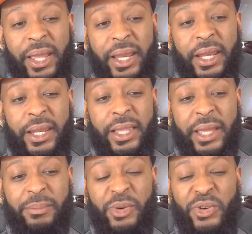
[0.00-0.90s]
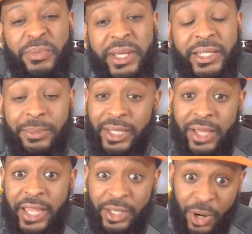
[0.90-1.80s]
didn't like move me to
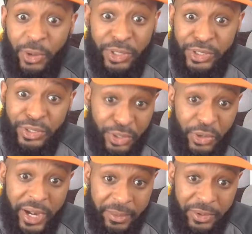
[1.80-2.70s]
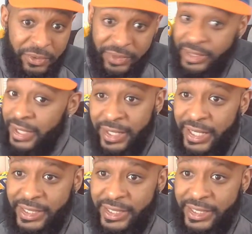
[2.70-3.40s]
be like, yo, this is a great movie.